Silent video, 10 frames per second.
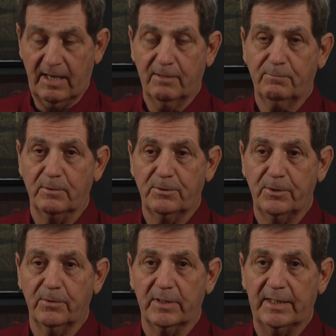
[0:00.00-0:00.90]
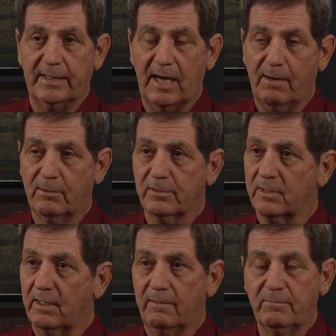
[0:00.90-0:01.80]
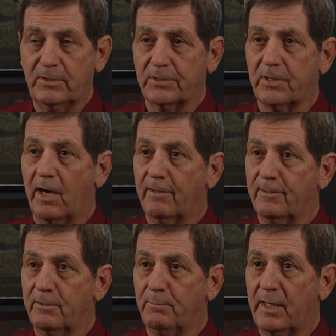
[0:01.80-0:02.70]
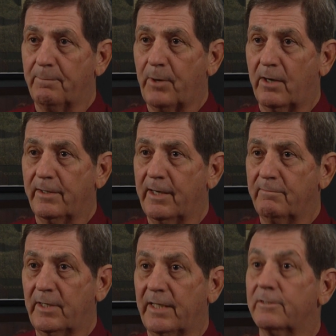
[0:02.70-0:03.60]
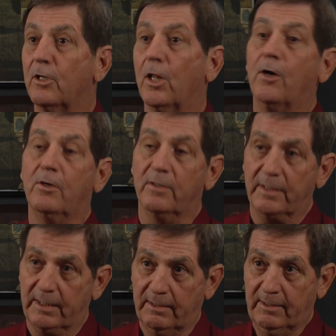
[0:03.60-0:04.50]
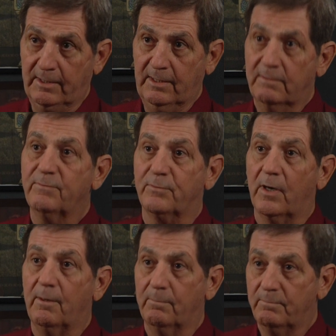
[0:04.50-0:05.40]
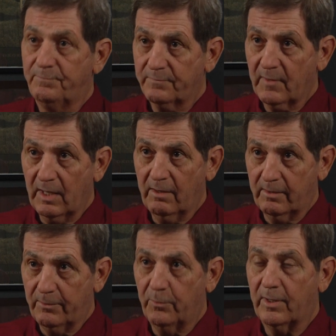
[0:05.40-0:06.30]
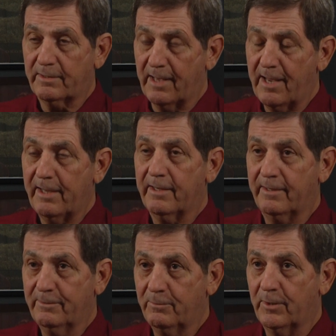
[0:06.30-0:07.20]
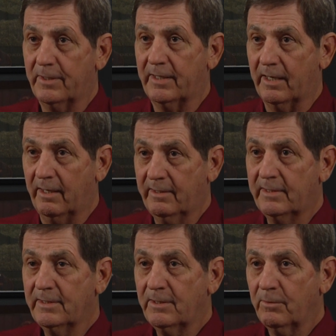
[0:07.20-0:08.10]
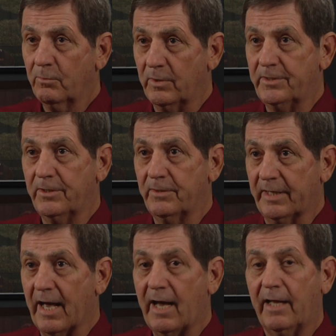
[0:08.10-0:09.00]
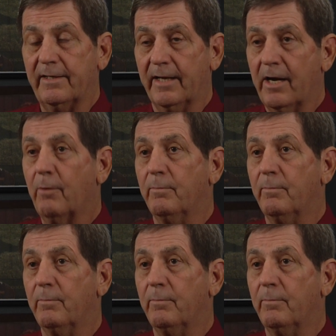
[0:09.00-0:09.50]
that's for sure. And I was just honored to be a part of it and to learn from what they would do to guide and help